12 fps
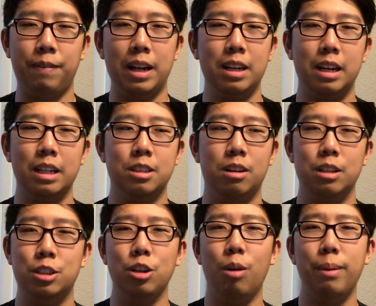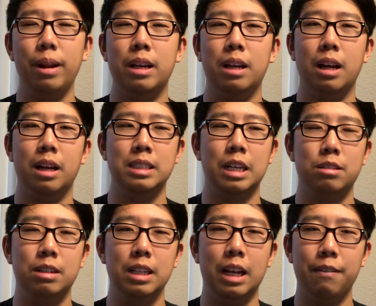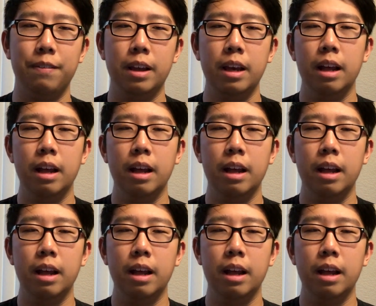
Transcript: Fender guitar. There's so many like, accessories left.